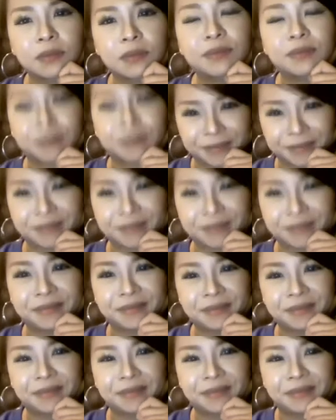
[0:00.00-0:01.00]
feeder
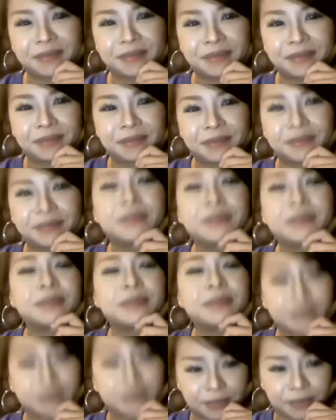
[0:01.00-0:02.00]

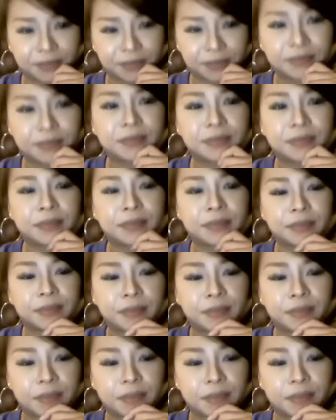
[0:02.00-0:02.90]
uh, spoon.